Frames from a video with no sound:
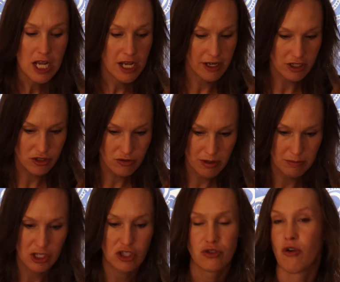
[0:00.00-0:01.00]

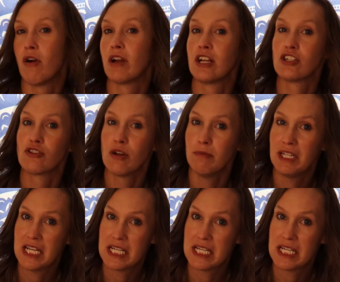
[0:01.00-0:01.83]
extremely strong, extremely